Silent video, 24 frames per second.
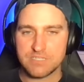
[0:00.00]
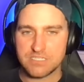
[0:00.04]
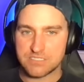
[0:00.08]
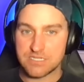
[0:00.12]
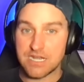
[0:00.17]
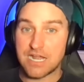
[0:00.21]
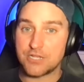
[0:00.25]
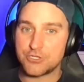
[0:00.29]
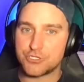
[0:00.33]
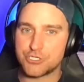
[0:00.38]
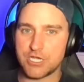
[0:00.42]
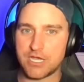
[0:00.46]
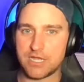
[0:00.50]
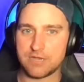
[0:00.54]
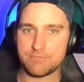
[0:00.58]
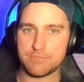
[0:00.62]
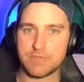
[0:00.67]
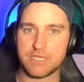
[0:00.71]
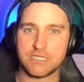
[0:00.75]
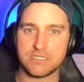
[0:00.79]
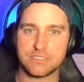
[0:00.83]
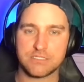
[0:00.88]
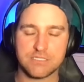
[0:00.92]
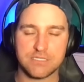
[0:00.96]
He's not
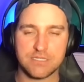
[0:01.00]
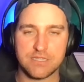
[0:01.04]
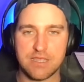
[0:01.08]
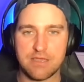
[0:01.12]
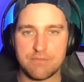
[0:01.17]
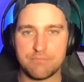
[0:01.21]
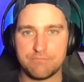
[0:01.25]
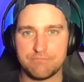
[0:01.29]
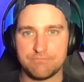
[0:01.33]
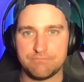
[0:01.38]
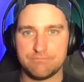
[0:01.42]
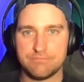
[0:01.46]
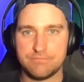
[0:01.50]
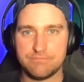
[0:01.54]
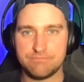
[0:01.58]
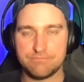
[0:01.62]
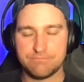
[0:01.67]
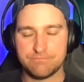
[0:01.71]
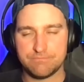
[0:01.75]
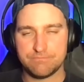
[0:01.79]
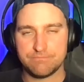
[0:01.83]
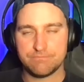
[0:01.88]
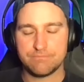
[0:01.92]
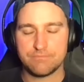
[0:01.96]
John Means in that
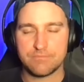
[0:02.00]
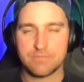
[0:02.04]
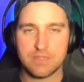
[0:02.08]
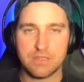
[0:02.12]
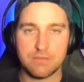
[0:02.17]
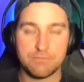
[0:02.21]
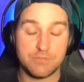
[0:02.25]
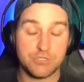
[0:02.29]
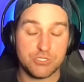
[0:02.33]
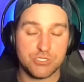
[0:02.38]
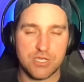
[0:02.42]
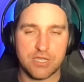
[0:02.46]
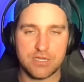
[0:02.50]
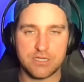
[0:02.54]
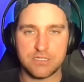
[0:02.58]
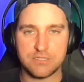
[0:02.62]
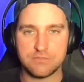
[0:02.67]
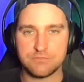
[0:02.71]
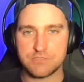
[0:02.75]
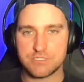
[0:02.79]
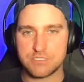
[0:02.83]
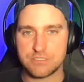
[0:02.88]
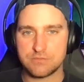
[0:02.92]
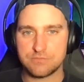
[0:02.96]
I mean, John
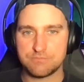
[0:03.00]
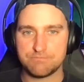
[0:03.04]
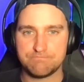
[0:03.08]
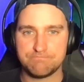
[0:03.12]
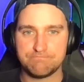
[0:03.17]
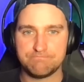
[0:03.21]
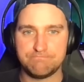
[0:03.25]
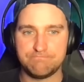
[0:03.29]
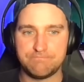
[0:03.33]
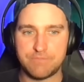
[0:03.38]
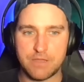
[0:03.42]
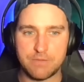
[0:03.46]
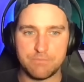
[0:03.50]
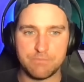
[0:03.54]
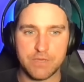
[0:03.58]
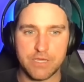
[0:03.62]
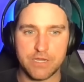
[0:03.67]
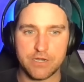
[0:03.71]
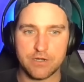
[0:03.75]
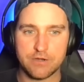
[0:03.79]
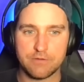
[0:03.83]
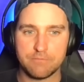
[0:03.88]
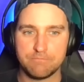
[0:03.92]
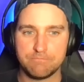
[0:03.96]
Means, Ben
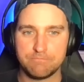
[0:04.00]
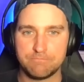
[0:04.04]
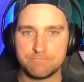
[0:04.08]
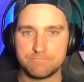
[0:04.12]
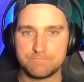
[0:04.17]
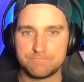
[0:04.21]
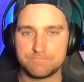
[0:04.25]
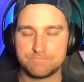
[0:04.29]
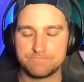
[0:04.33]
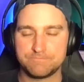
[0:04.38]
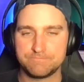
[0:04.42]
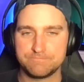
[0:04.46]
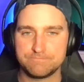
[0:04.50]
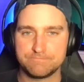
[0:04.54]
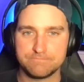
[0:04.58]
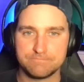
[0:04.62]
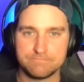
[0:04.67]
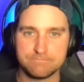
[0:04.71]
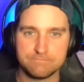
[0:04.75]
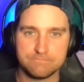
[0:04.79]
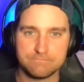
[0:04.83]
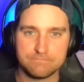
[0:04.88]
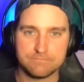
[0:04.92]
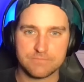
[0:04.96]
Better.
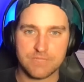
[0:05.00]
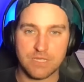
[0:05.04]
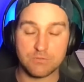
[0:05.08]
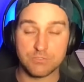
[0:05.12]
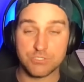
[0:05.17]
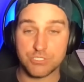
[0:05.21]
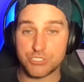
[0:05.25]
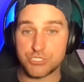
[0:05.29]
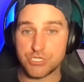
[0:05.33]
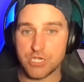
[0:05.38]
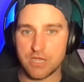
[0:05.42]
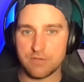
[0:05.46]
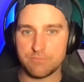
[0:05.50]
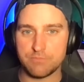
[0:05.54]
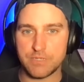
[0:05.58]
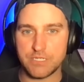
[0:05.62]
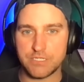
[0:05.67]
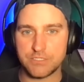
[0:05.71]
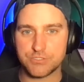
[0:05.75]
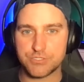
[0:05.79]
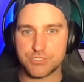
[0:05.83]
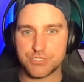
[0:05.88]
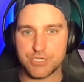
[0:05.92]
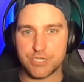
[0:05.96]
That was a John
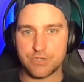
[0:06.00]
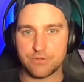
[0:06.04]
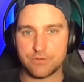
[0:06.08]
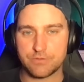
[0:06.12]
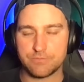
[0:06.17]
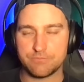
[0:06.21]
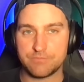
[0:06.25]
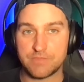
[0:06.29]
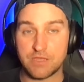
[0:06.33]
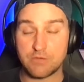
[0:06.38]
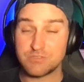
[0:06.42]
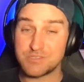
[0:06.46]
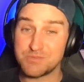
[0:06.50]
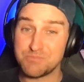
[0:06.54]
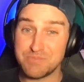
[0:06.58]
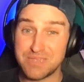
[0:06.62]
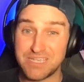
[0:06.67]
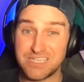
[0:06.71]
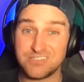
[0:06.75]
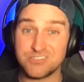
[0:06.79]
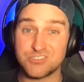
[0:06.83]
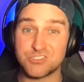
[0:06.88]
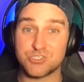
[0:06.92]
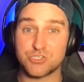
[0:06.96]
Means joke. That was a
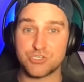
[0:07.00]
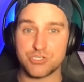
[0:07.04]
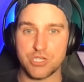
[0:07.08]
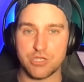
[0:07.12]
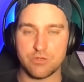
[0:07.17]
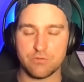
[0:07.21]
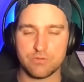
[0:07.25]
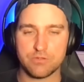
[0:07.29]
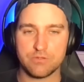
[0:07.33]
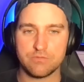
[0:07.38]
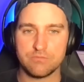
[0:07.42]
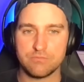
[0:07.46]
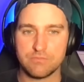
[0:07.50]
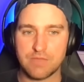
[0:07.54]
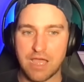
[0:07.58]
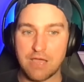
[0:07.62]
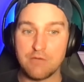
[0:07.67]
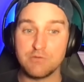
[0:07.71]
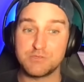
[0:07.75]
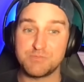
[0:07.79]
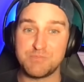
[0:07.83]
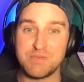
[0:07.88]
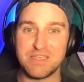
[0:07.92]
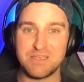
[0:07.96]
Means joke.
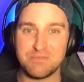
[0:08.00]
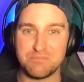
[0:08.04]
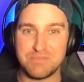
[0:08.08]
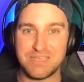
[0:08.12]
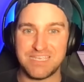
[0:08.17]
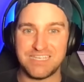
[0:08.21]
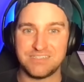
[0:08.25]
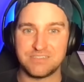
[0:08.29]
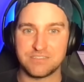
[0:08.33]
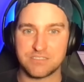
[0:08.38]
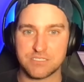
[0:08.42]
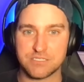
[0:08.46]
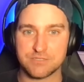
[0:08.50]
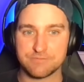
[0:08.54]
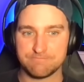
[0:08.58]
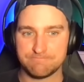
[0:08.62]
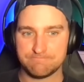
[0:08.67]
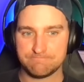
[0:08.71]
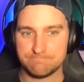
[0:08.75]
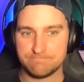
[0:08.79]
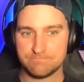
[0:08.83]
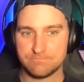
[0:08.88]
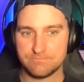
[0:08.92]
I was being Means.